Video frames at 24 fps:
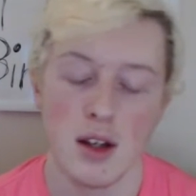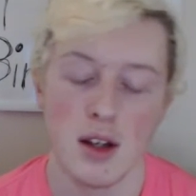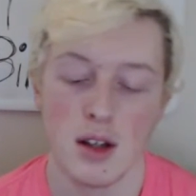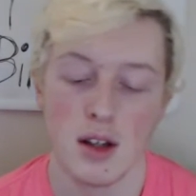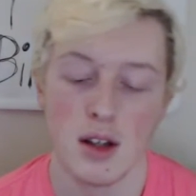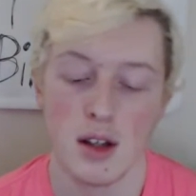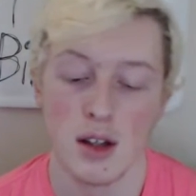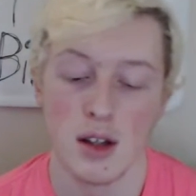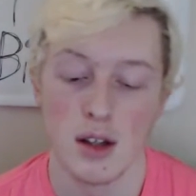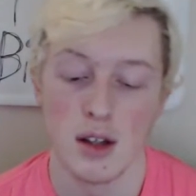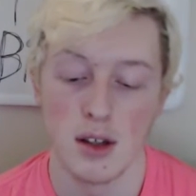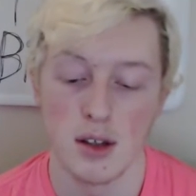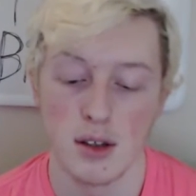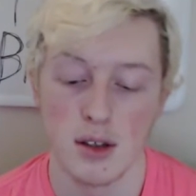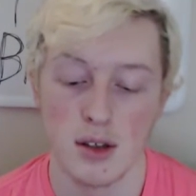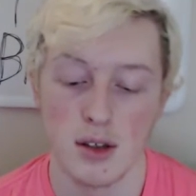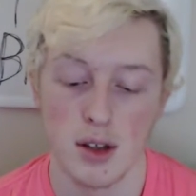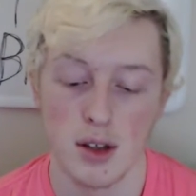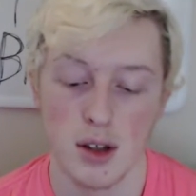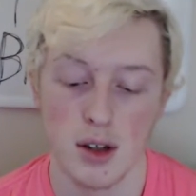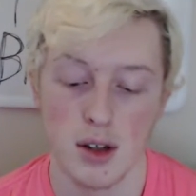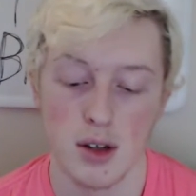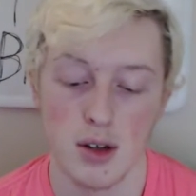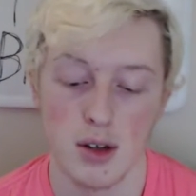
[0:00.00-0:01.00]

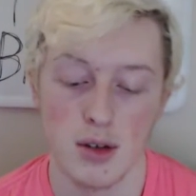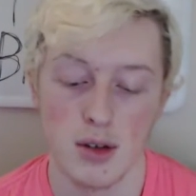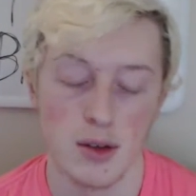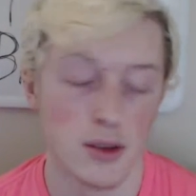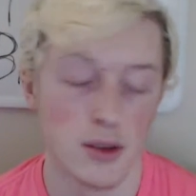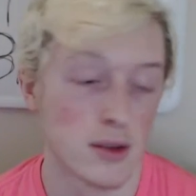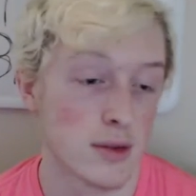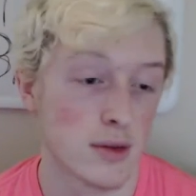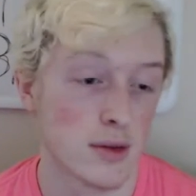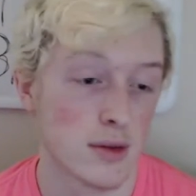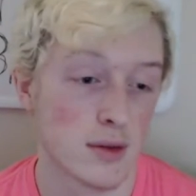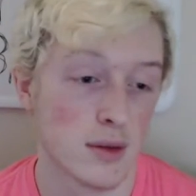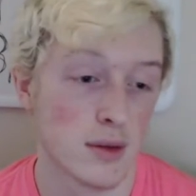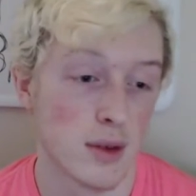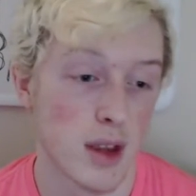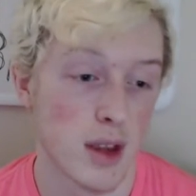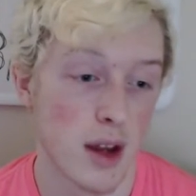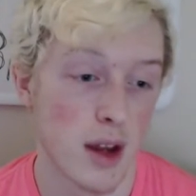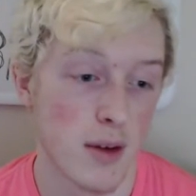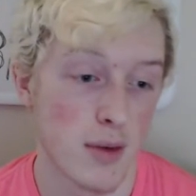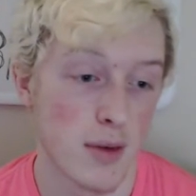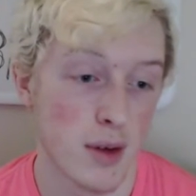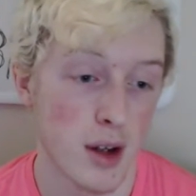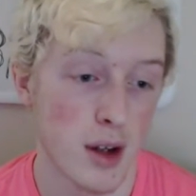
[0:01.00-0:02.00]
So, without
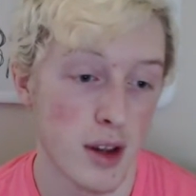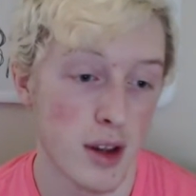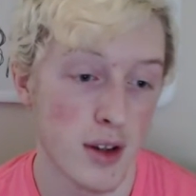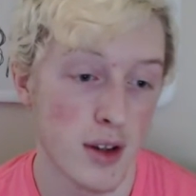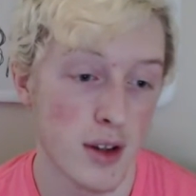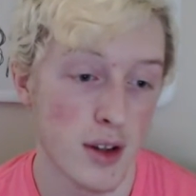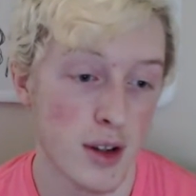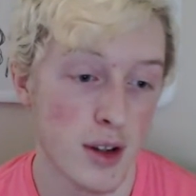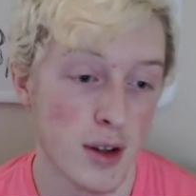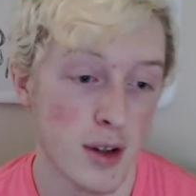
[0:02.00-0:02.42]
further ado,